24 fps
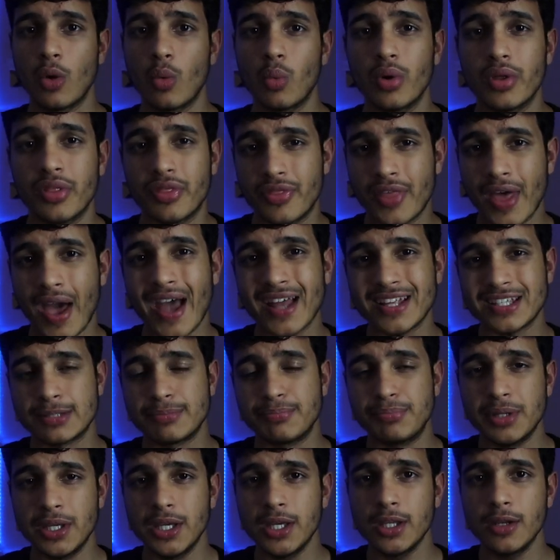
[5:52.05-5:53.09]
With that
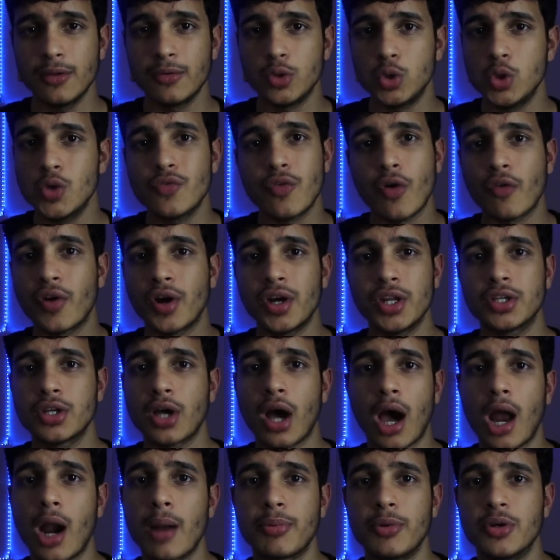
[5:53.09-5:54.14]
speed, you've already
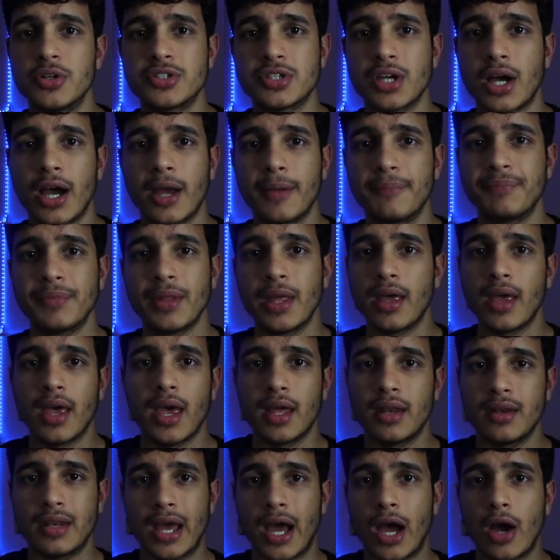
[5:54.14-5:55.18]
caught up your time
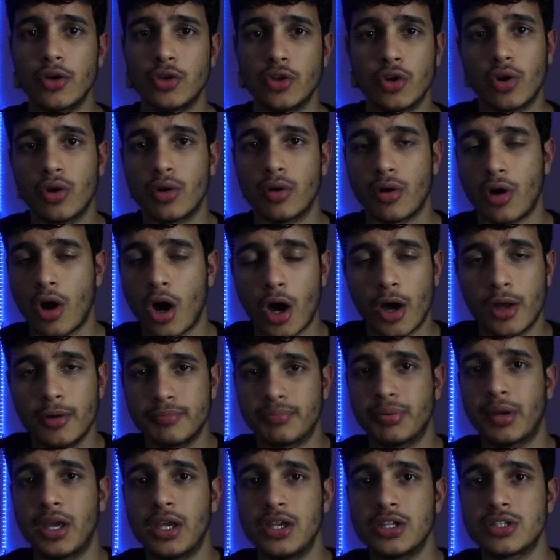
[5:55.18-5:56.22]
and now you're
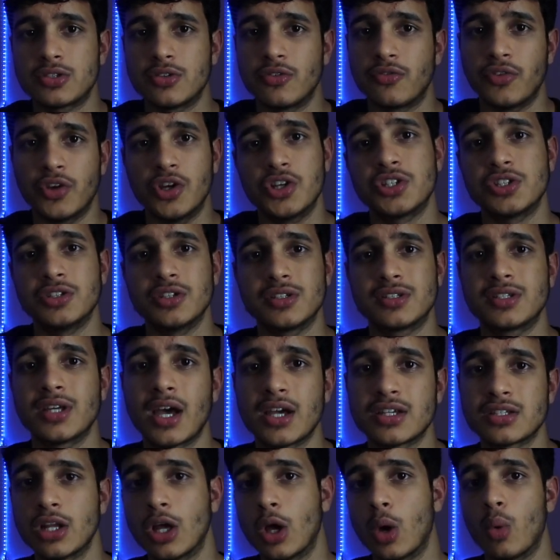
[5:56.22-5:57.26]
on pace to finishing the
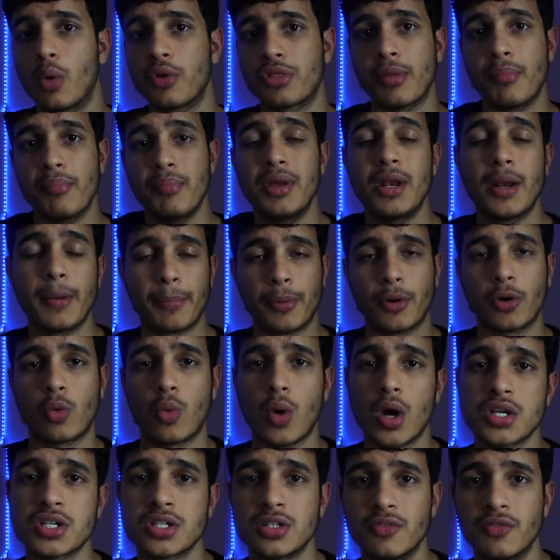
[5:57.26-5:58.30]
test with a minute per
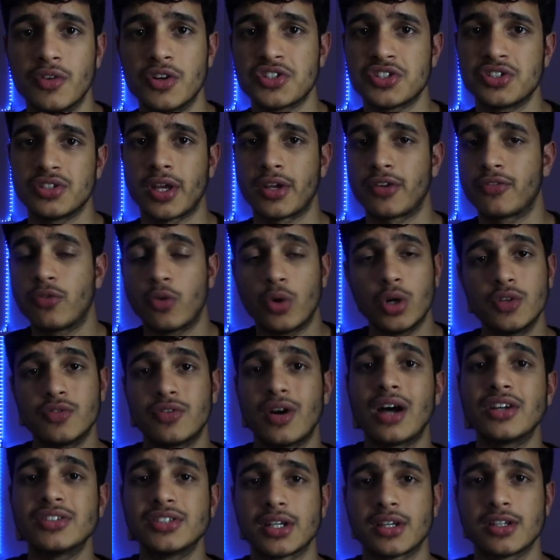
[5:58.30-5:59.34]
question versus like
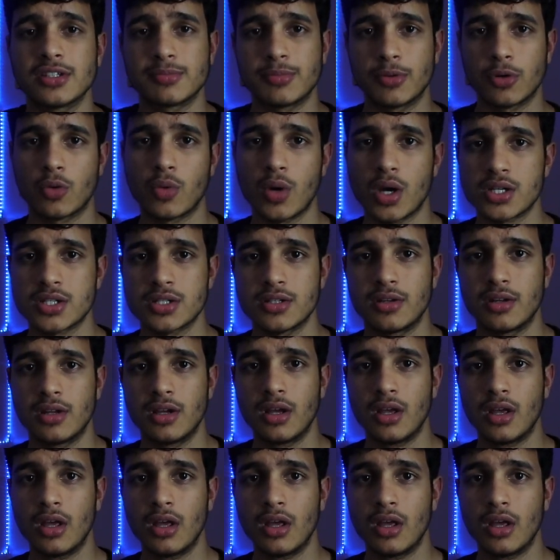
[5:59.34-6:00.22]
45 seconds per question.